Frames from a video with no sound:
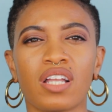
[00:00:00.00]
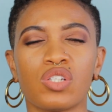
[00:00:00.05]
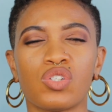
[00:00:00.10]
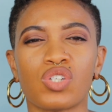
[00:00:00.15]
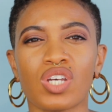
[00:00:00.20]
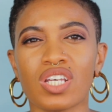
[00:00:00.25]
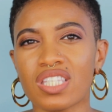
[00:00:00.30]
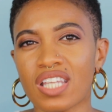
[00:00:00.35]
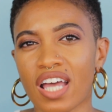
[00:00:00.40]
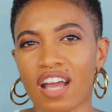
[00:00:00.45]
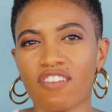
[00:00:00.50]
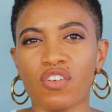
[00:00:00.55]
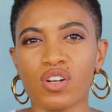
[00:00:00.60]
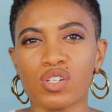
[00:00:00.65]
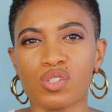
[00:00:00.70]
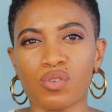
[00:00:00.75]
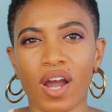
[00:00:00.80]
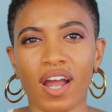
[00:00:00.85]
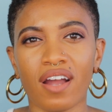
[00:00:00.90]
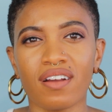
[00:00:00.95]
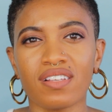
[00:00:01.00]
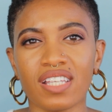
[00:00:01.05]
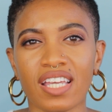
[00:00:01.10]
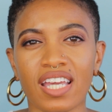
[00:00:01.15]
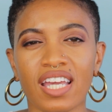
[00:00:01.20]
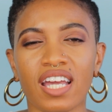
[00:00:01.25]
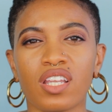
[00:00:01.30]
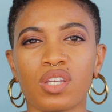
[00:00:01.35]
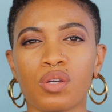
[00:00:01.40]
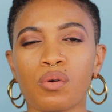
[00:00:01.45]
Just like for drier
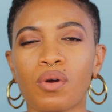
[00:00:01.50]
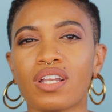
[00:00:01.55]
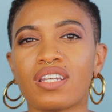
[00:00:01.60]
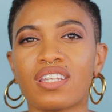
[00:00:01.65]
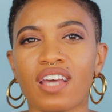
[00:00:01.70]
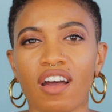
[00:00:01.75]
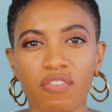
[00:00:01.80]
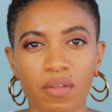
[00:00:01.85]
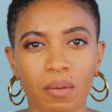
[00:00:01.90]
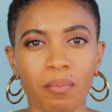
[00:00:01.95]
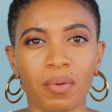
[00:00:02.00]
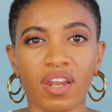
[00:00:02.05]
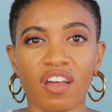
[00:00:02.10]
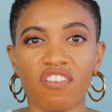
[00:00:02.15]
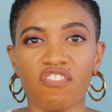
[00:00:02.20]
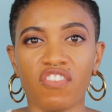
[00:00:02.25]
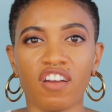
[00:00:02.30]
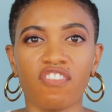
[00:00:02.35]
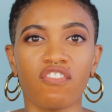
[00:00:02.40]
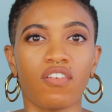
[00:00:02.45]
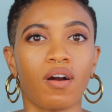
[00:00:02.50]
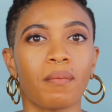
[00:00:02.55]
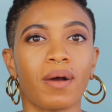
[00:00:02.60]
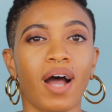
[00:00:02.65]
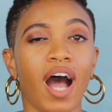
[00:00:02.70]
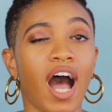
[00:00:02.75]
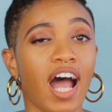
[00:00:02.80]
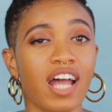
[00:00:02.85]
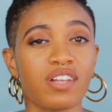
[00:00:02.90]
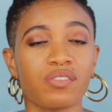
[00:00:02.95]
skin, you could definitely benefit from a
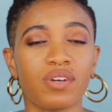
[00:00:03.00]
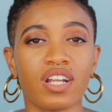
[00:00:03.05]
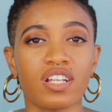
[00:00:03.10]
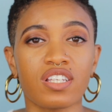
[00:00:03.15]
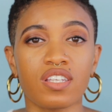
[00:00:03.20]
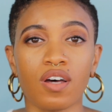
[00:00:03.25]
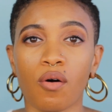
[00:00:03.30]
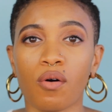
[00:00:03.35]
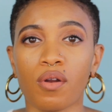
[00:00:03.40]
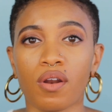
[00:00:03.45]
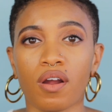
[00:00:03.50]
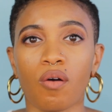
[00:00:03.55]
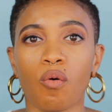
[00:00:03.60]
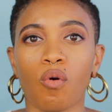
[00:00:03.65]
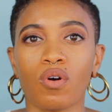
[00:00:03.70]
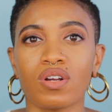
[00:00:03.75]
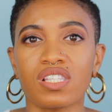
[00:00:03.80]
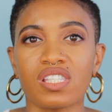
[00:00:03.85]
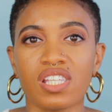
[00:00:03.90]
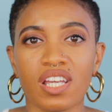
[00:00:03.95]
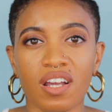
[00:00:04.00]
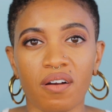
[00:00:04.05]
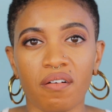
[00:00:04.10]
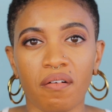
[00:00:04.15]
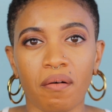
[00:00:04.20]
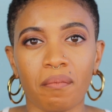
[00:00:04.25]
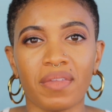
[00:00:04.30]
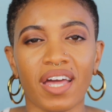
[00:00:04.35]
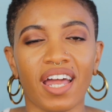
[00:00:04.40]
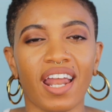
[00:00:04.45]
hydrating toner or
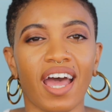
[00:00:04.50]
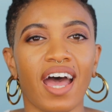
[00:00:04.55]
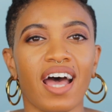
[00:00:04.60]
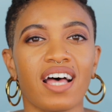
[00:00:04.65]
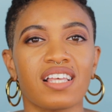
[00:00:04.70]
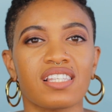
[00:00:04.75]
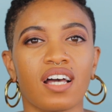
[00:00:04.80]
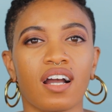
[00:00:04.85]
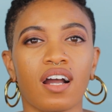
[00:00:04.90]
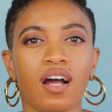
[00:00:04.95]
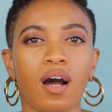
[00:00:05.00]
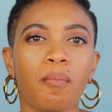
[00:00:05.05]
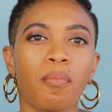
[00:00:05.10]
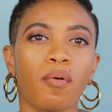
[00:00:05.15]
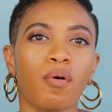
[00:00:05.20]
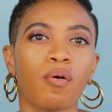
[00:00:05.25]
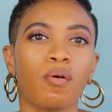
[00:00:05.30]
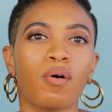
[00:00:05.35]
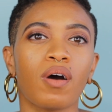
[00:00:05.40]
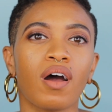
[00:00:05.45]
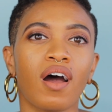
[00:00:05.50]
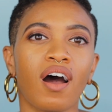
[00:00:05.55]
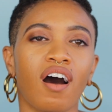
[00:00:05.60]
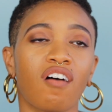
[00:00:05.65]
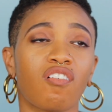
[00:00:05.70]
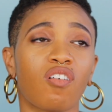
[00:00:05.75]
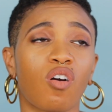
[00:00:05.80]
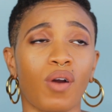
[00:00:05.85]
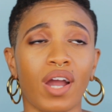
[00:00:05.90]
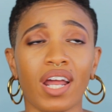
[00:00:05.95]
serum that has a couple
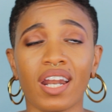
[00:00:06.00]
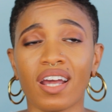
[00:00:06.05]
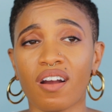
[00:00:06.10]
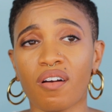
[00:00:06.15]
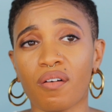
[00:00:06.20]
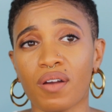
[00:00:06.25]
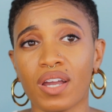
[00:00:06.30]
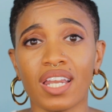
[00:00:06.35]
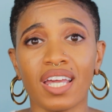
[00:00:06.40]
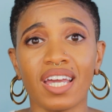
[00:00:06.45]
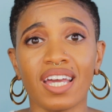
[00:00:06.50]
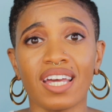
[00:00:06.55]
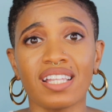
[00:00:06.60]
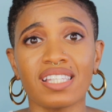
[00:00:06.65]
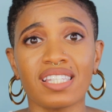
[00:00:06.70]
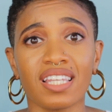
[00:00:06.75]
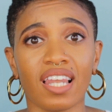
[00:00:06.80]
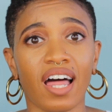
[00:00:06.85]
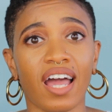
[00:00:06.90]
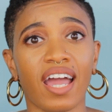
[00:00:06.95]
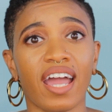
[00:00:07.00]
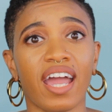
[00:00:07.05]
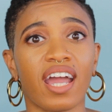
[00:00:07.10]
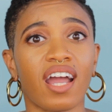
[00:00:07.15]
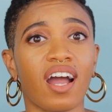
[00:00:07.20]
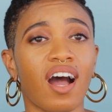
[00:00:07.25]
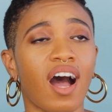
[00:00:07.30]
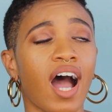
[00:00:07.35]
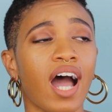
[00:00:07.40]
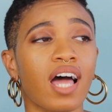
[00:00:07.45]
of great ingredients
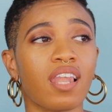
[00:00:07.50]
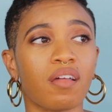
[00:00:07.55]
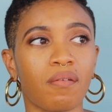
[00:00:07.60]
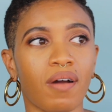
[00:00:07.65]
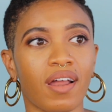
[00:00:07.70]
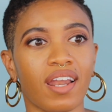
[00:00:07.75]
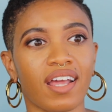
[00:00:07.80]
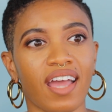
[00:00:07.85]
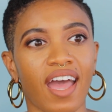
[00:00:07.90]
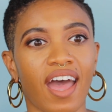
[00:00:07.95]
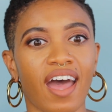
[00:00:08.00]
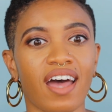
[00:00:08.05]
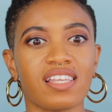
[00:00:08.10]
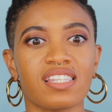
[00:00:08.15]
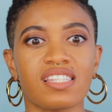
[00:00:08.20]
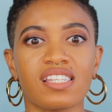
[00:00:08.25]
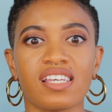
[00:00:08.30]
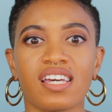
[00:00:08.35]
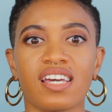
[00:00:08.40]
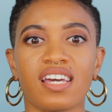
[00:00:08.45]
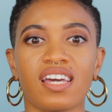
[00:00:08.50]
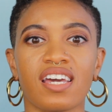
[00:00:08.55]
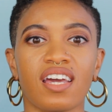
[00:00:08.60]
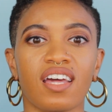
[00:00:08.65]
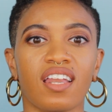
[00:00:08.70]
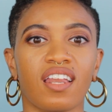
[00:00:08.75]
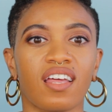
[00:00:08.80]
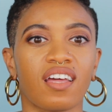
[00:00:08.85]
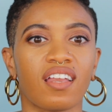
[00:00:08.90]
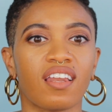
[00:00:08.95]
like hyaluronic acid
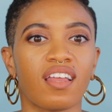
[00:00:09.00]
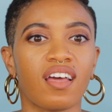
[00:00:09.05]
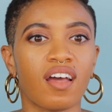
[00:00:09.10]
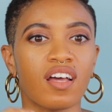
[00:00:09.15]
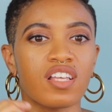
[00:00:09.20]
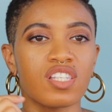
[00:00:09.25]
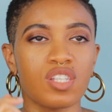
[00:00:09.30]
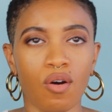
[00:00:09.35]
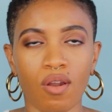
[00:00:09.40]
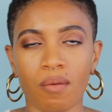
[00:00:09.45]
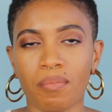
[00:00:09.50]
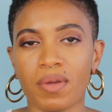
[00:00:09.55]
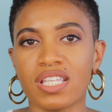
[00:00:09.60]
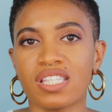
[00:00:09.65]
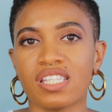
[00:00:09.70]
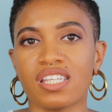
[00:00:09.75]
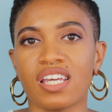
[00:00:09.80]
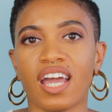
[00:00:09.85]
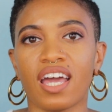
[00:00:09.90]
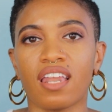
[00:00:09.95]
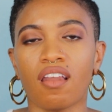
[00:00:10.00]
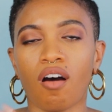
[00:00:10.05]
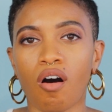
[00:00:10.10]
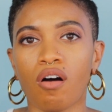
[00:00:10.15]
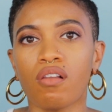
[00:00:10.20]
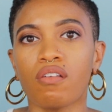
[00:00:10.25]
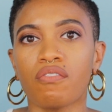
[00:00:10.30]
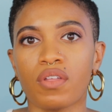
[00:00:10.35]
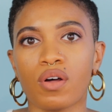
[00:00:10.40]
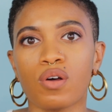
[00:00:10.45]
and sodium PCA and
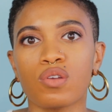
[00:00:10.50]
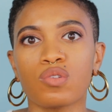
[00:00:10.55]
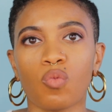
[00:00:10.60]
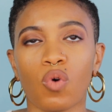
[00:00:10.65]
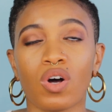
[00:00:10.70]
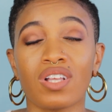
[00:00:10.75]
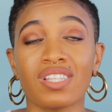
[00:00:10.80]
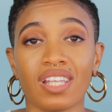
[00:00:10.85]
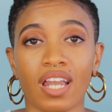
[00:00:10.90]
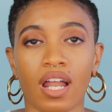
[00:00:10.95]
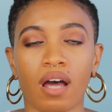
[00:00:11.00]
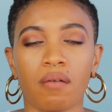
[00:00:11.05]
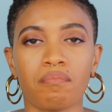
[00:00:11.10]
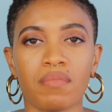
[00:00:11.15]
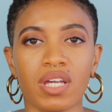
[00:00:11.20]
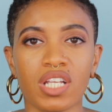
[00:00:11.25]
all of those ones that I